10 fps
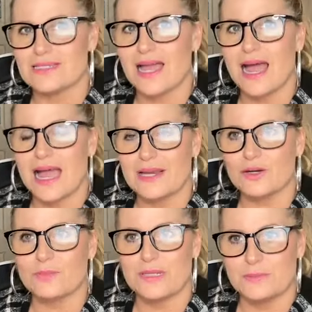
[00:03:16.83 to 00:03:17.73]
to hire
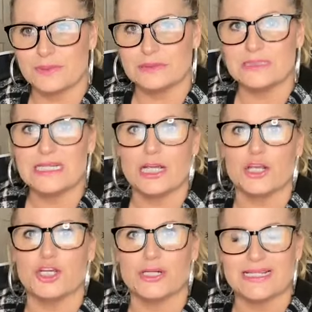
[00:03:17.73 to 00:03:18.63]
people,
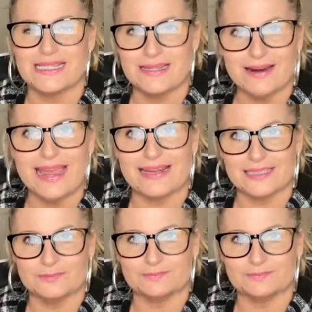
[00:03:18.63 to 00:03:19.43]
you're going to suck at it.